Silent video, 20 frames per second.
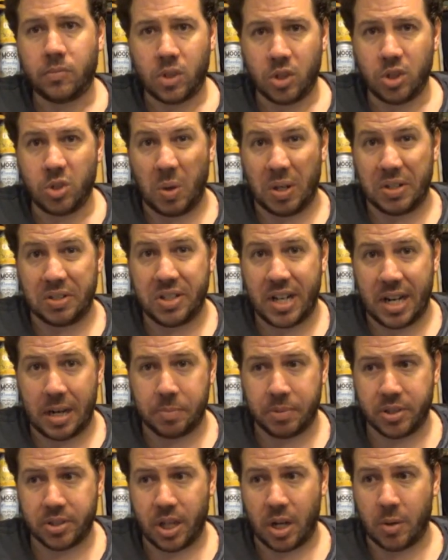To
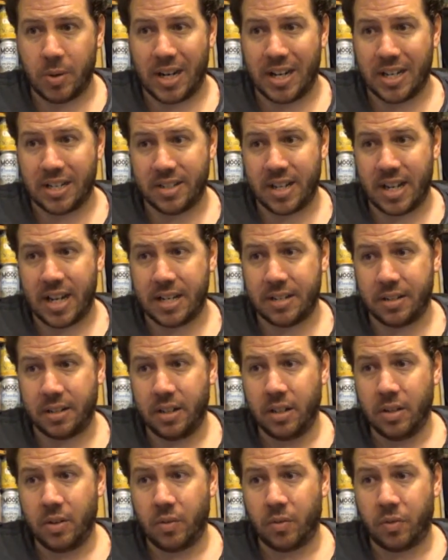Untappd, so, and it's had
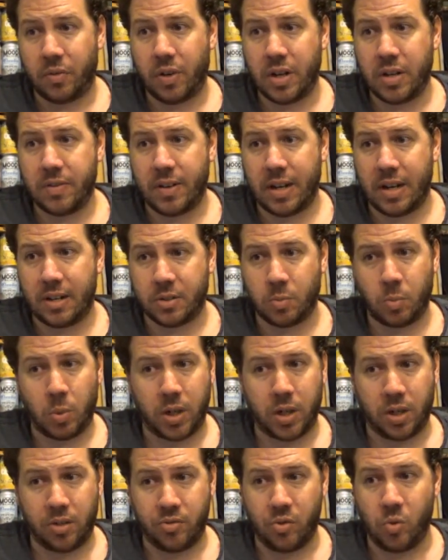
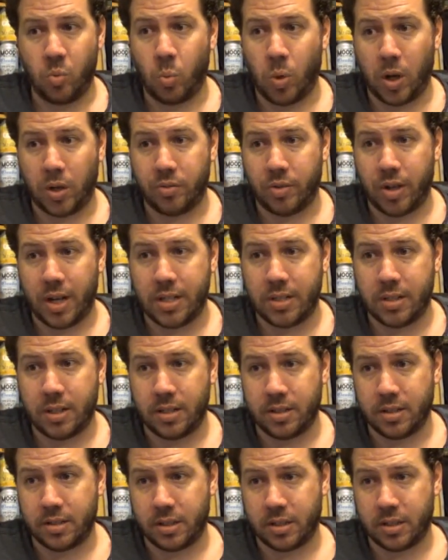3,101 ratings.